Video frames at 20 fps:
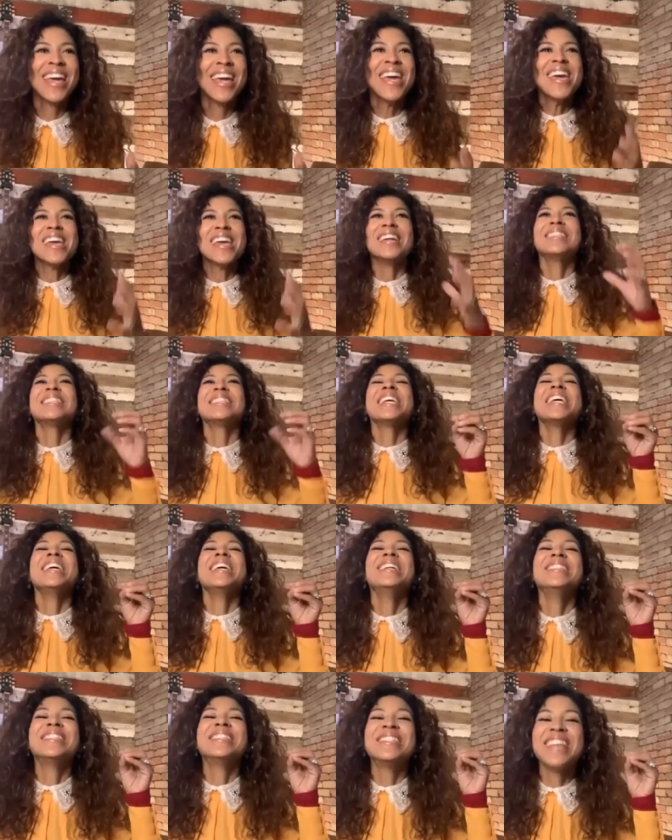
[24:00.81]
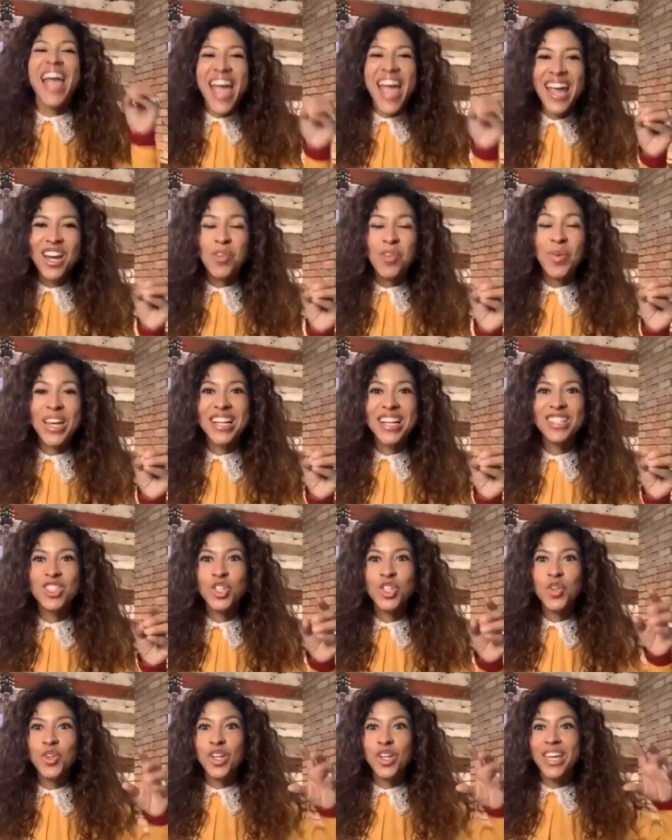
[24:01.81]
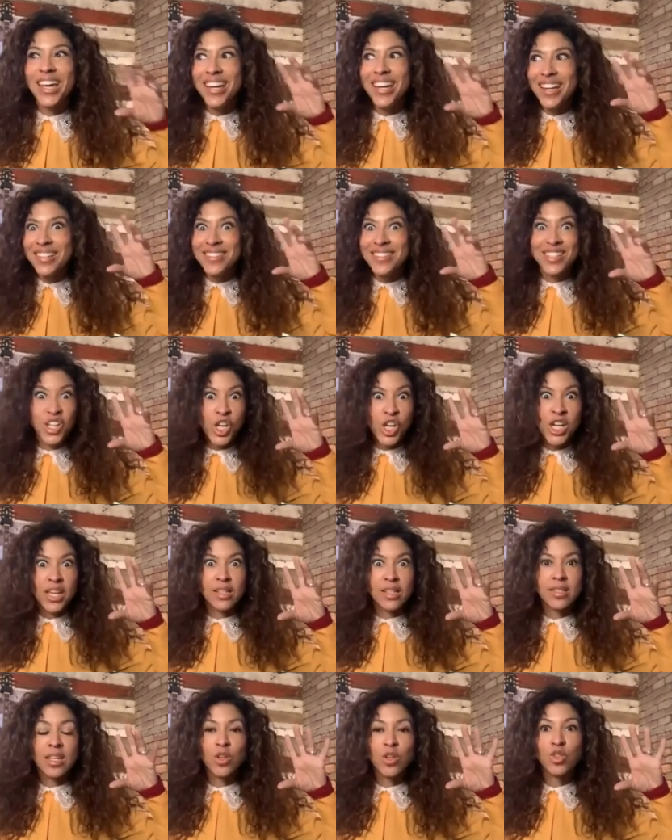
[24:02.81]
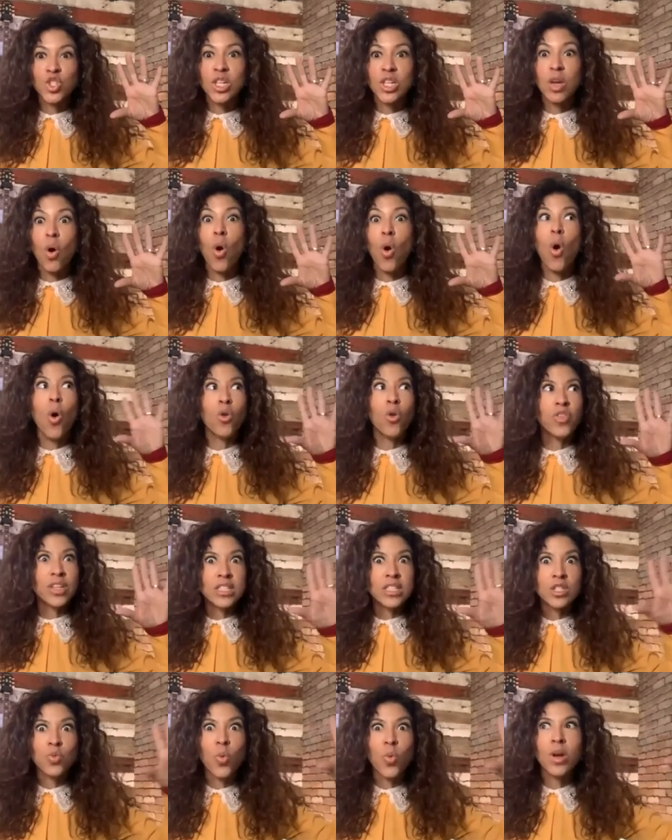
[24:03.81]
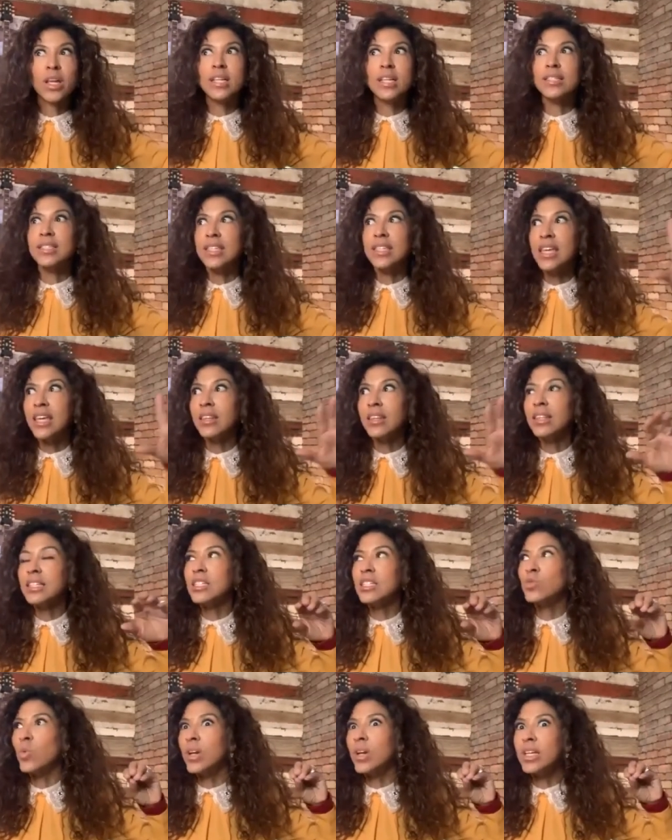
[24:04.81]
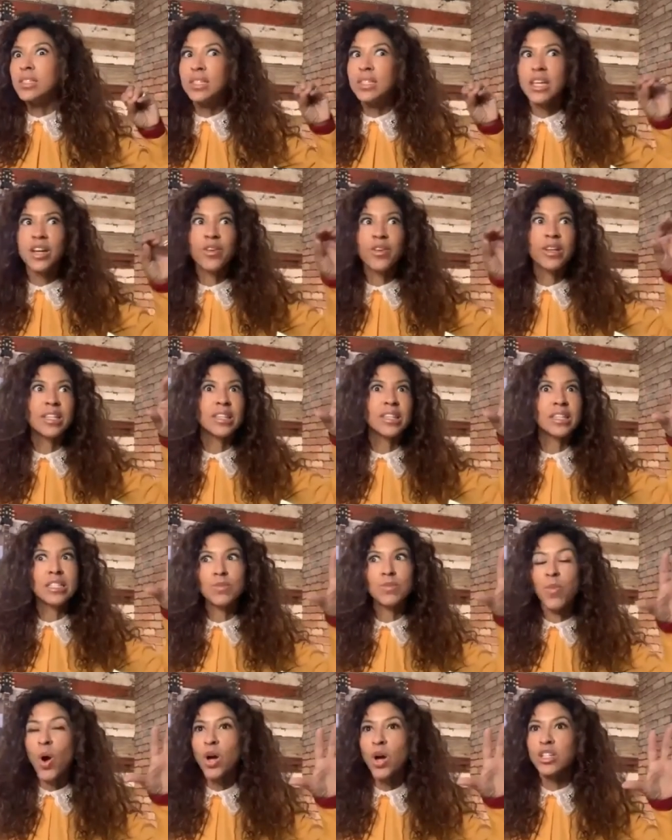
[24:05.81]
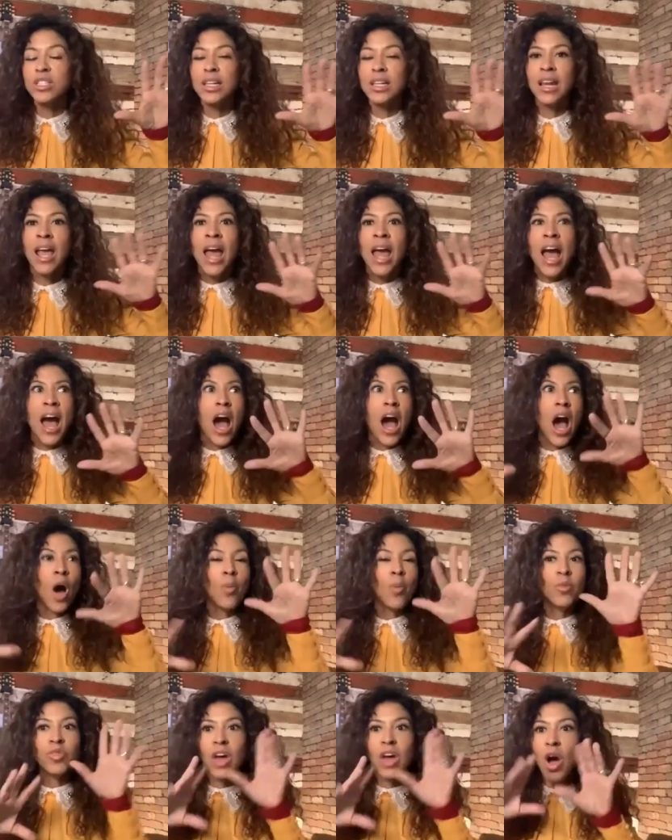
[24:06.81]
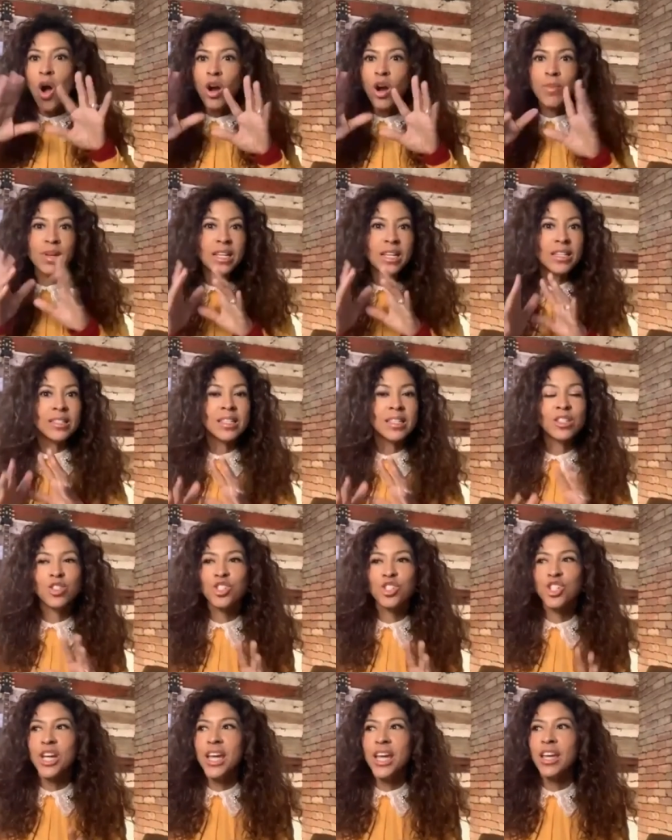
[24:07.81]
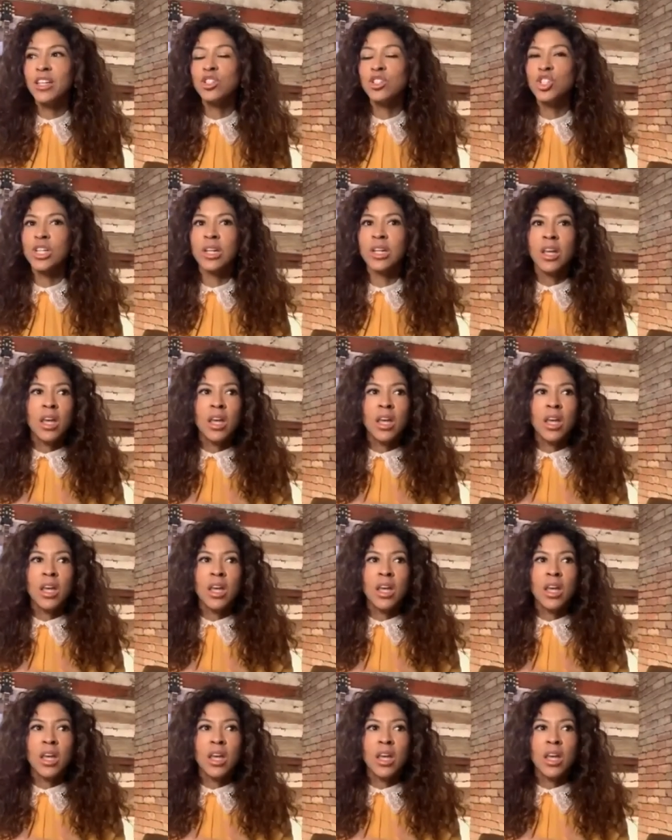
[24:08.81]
it's insane, because you get his genius and you see, oh, this is what he's seeing, this is what he's hearing in these parts, and how the harmonies interchange and